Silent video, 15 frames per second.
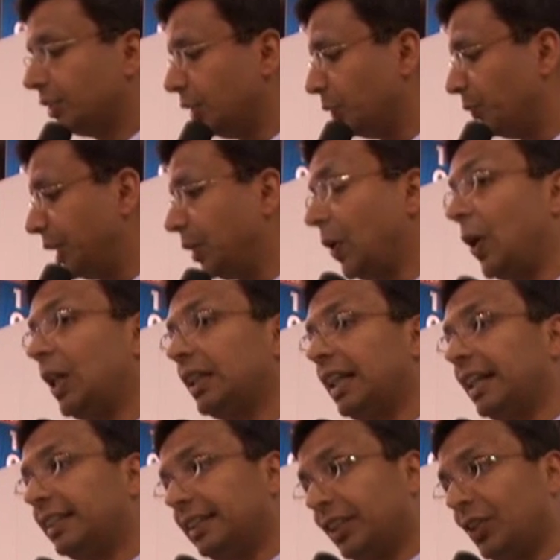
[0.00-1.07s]
So we call
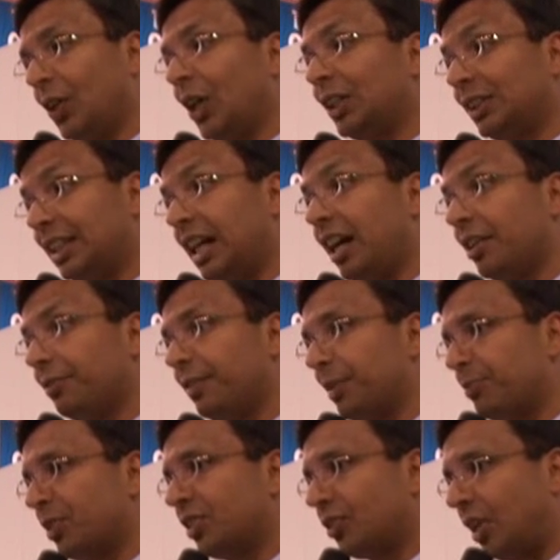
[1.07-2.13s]
that technology RF
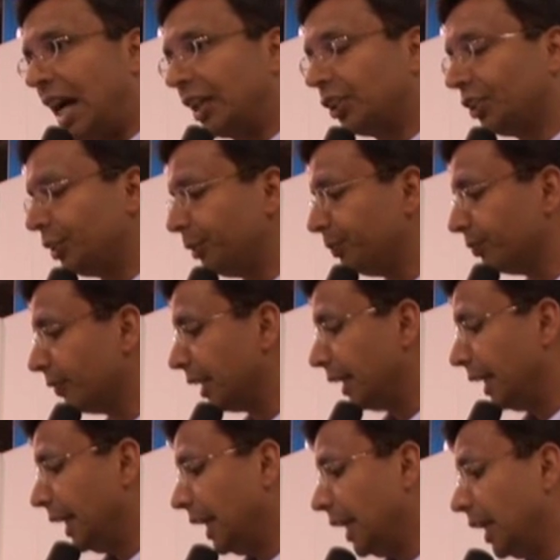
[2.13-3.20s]
abstraction.
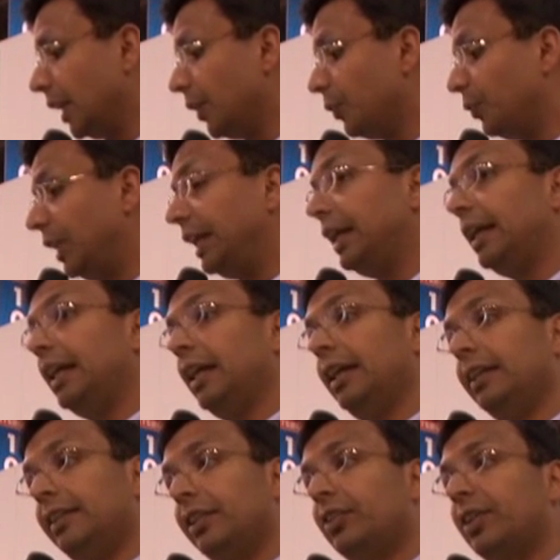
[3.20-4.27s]
We
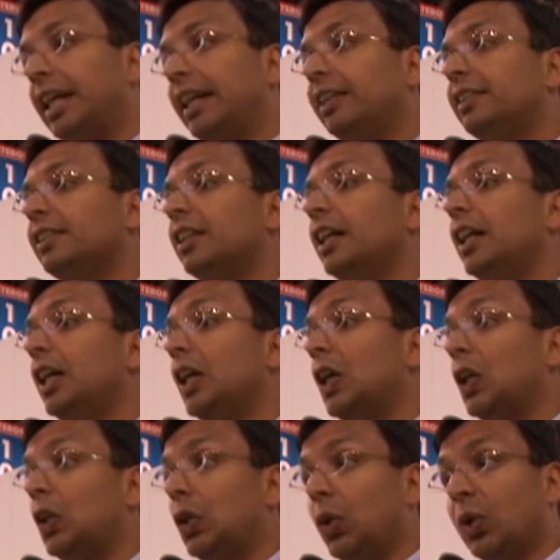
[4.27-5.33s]
integrate a
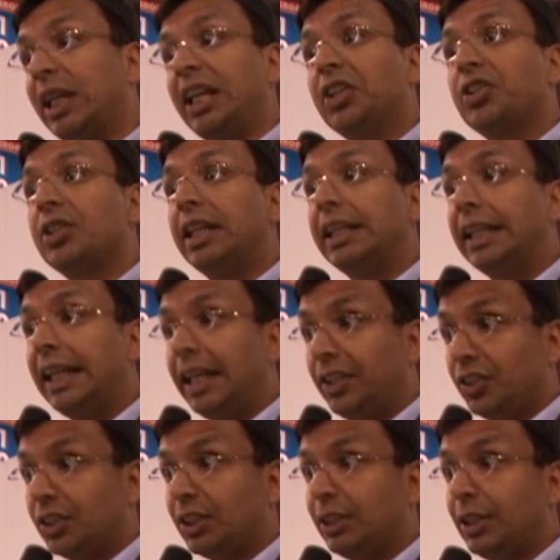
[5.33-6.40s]
uh, locationing
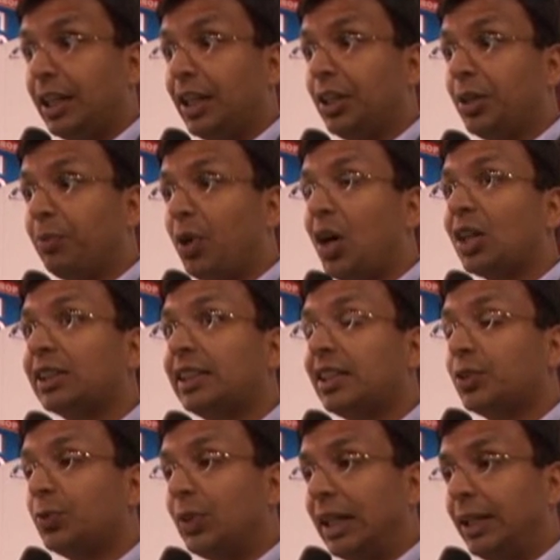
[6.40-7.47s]
engine in the box
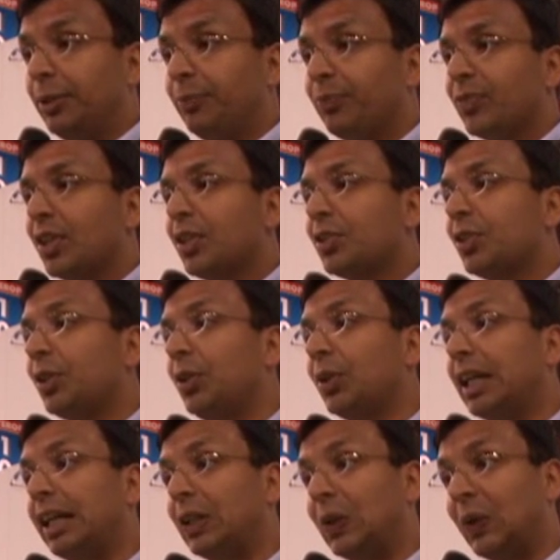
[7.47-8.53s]
as well. So you
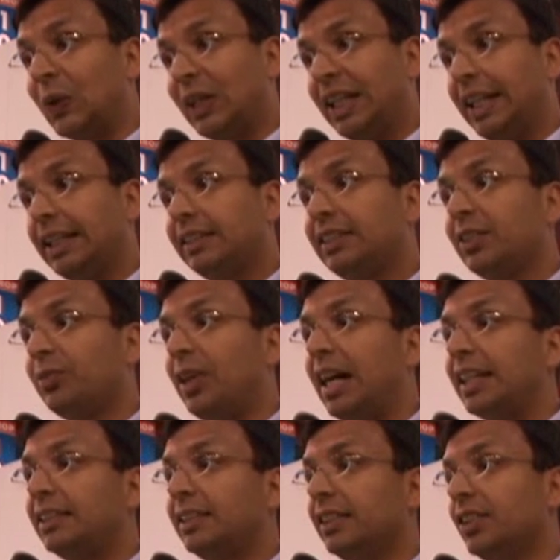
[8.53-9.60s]
can locate
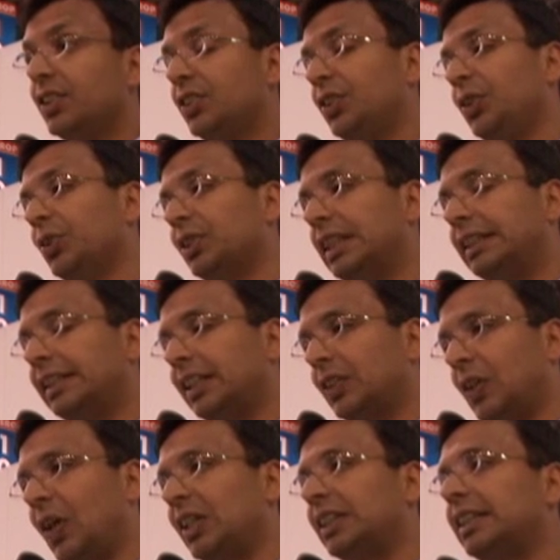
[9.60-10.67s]
devices using
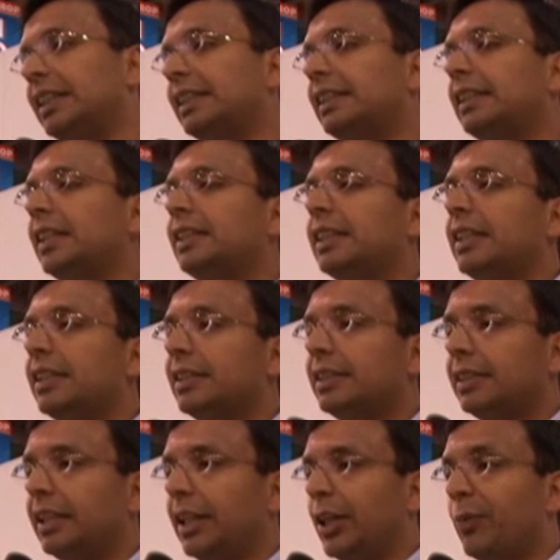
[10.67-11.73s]
technologies such
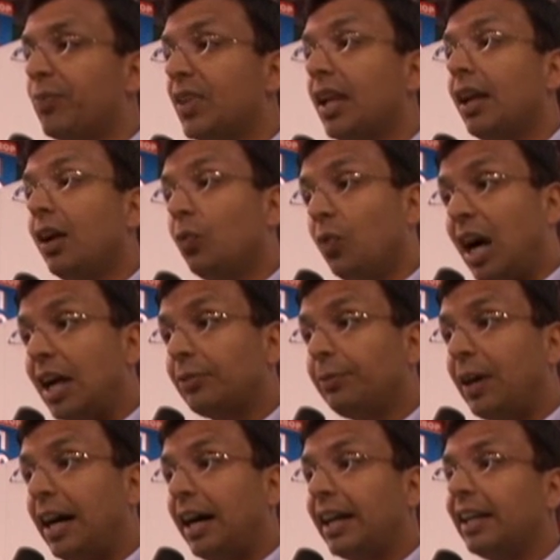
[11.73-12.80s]
as uh,
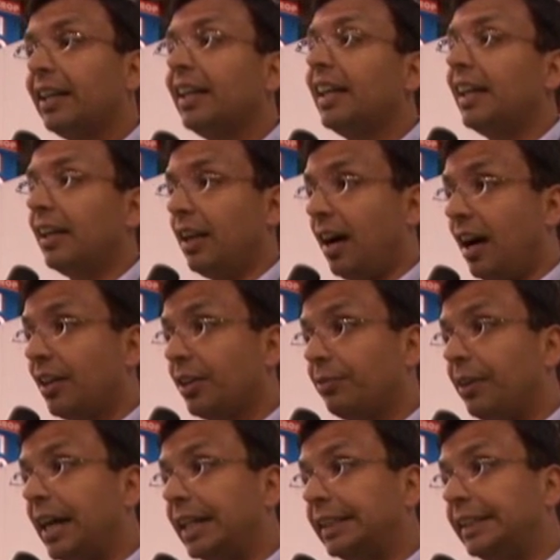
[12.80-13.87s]
Wi-Fi and
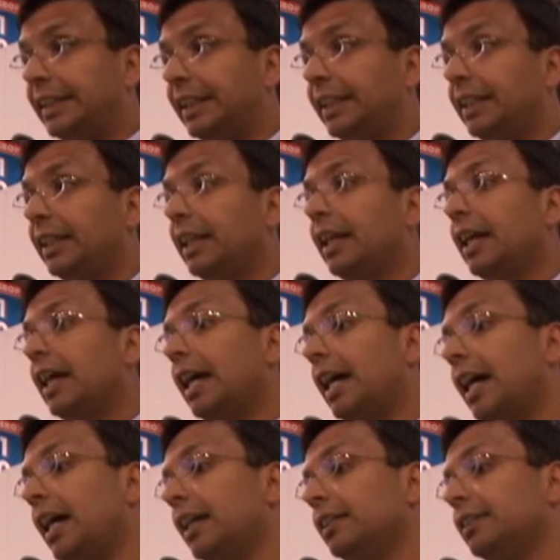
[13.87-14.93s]
RFID
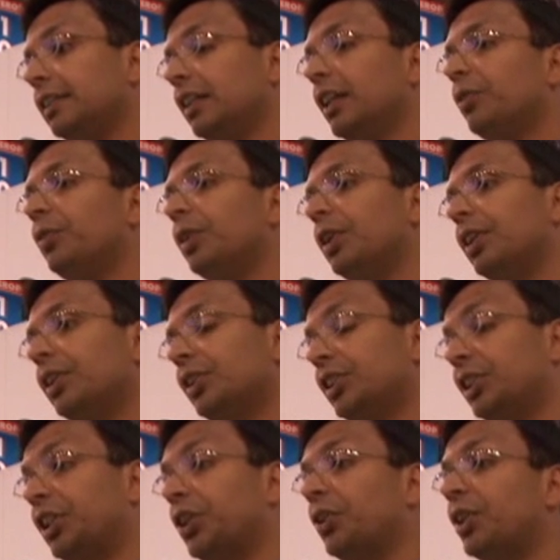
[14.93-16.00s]
and deliver
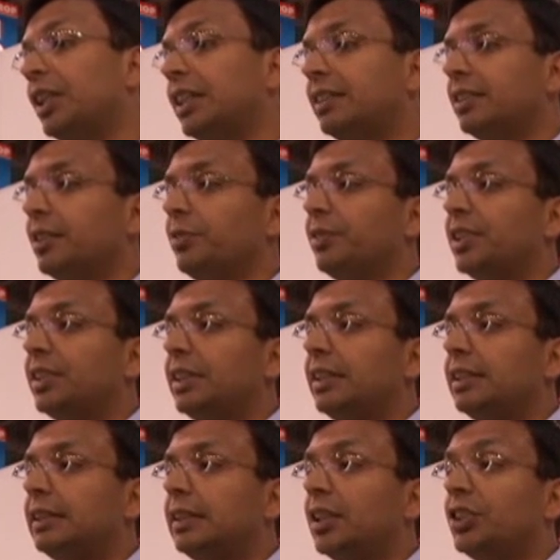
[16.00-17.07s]
security
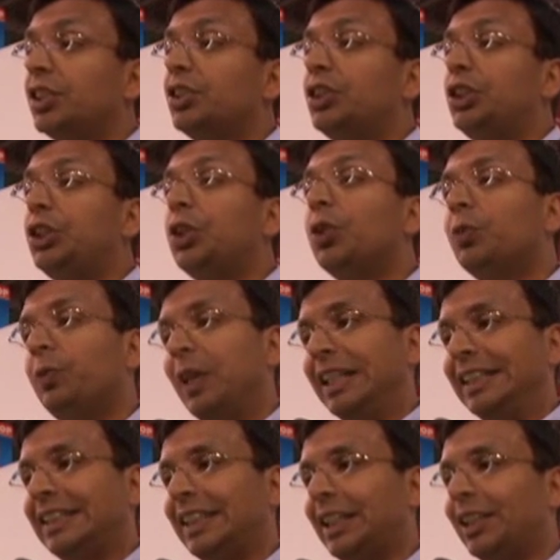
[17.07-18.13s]
services such as
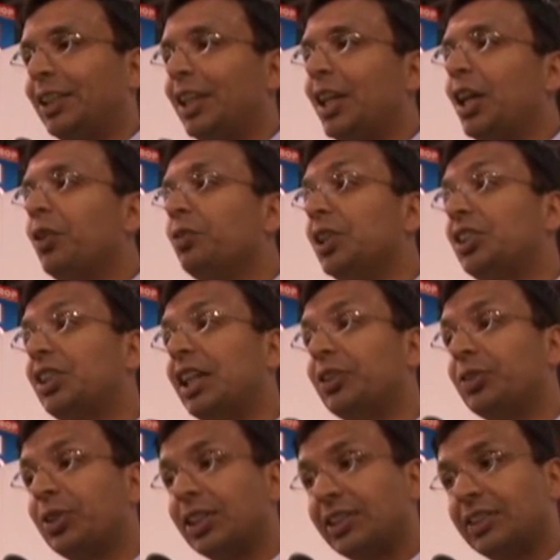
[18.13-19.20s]
geofencing, which
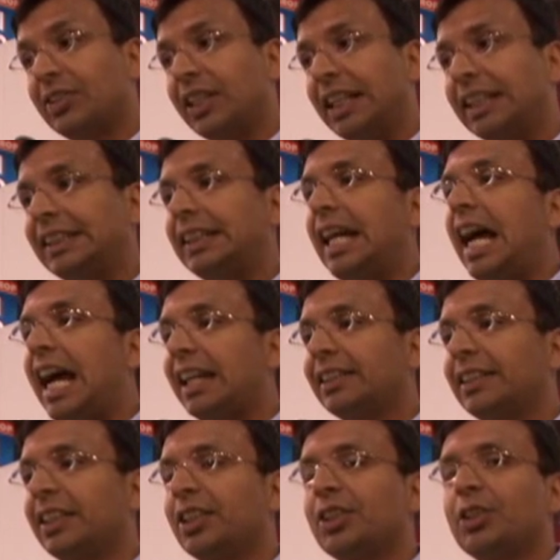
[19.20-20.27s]
can restrict
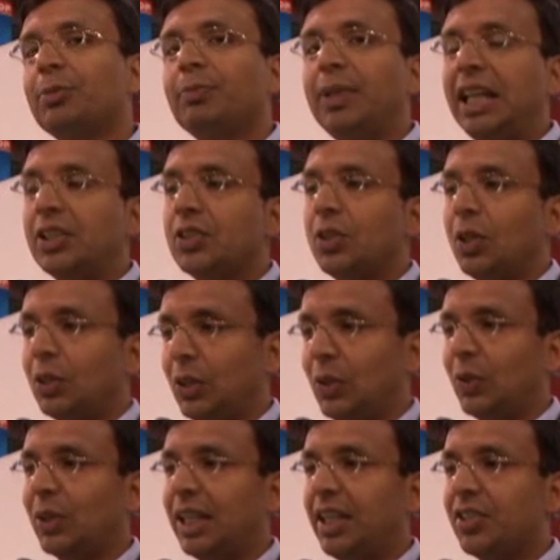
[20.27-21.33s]
access based on the
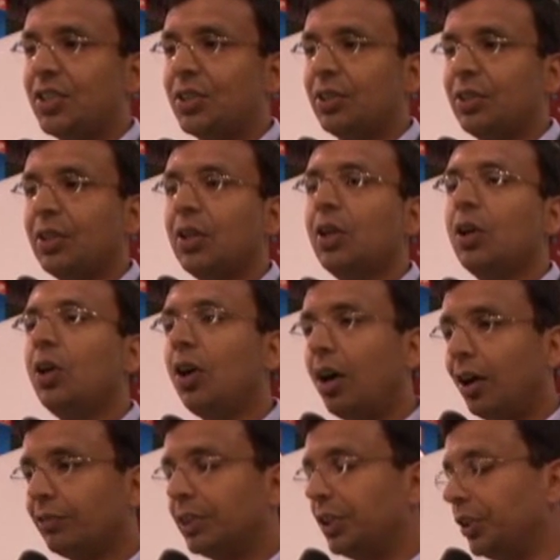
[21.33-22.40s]
location
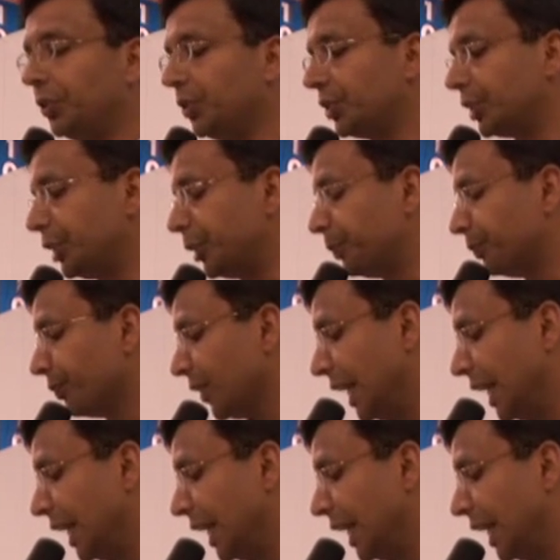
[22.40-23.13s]
of the user.